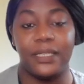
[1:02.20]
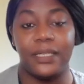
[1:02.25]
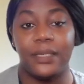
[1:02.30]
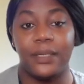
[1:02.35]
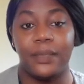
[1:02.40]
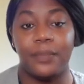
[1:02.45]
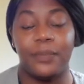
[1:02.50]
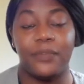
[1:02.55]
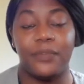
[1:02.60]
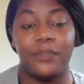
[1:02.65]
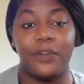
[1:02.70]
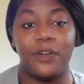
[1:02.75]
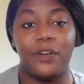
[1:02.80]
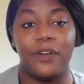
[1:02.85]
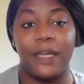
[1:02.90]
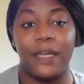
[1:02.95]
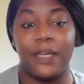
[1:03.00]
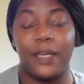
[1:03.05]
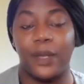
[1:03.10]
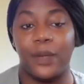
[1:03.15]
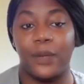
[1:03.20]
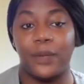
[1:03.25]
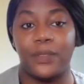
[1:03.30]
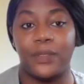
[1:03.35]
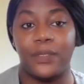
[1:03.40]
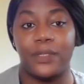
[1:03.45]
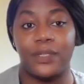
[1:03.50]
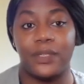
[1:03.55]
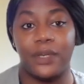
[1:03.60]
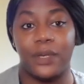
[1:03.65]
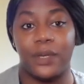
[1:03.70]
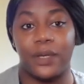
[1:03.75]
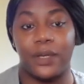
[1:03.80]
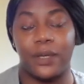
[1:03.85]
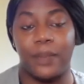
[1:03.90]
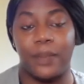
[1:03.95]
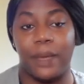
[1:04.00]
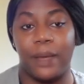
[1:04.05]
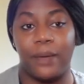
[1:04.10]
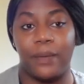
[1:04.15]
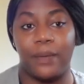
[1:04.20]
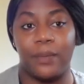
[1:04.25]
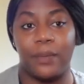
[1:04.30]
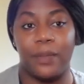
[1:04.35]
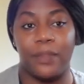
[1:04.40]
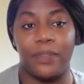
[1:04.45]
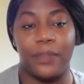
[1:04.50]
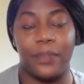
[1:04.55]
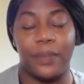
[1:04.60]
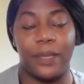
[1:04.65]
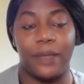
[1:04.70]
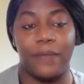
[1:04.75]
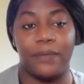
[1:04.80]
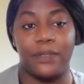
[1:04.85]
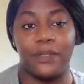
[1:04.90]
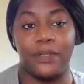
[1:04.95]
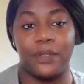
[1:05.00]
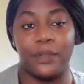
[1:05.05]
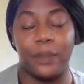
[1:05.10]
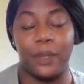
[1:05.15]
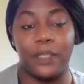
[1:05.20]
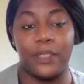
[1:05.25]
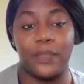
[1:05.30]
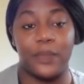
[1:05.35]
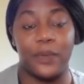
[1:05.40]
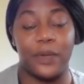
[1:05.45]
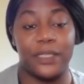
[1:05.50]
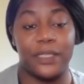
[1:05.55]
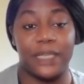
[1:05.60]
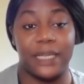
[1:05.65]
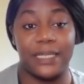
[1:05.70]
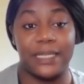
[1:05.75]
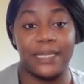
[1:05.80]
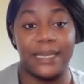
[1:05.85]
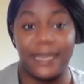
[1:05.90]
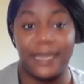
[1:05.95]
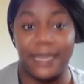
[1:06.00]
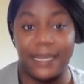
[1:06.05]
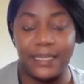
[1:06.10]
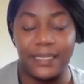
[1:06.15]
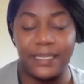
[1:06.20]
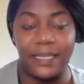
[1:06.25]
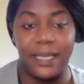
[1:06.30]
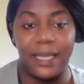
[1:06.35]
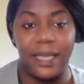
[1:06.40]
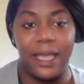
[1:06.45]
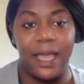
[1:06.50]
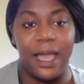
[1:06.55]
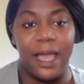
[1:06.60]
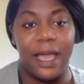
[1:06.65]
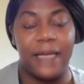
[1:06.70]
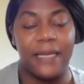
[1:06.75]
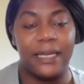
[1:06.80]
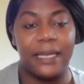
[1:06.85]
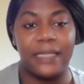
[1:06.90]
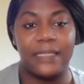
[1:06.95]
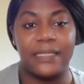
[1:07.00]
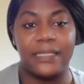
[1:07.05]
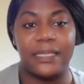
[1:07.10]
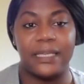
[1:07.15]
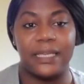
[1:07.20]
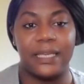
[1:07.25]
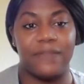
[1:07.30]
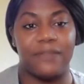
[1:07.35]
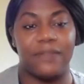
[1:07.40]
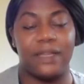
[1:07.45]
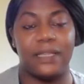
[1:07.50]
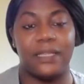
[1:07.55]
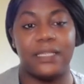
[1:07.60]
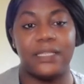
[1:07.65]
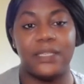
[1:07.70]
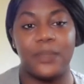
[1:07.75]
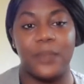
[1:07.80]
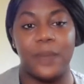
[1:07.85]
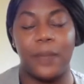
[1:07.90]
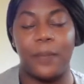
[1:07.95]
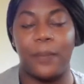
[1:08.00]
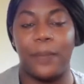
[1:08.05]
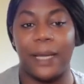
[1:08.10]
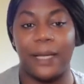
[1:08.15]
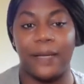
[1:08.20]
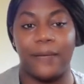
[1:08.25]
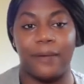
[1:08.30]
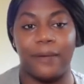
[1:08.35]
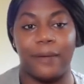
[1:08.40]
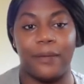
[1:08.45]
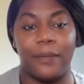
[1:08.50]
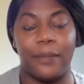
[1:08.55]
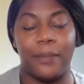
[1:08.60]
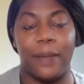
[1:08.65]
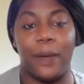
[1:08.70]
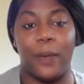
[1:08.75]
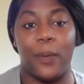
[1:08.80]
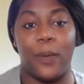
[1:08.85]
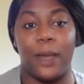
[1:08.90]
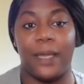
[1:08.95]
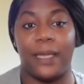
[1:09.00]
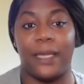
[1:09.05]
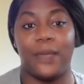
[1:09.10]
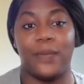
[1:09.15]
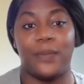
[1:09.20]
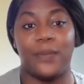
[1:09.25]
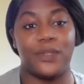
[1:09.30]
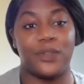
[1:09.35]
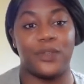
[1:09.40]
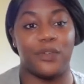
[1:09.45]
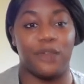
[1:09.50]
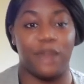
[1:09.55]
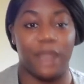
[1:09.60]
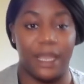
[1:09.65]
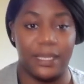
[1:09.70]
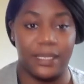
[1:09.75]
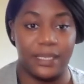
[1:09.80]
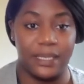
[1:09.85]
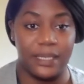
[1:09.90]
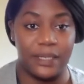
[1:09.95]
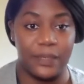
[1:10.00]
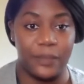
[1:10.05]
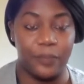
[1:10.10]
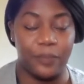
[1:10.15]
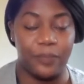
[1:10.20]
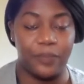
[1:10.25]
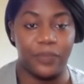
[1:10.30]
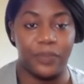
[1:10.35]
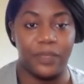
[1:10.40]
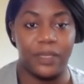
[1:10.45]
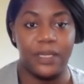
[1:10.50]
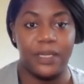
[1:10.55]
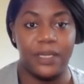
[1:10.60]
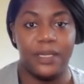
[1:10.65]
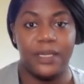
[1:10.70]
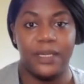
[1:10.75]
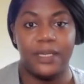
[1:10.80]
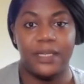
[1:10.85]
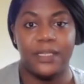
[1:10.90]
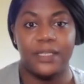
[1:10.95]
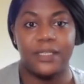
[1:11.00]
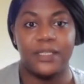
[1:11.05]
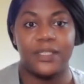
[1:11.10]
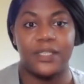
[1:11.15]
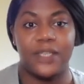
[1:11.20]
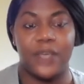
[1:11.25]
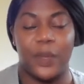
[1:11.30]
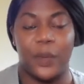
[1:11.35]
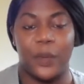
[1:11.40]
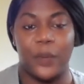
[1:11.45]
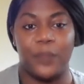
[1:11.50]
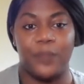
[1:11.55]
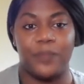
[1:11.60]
Before I go to talk about what the Peering Toolbox project is, I'd like to give a little bit of background about why it was created. So,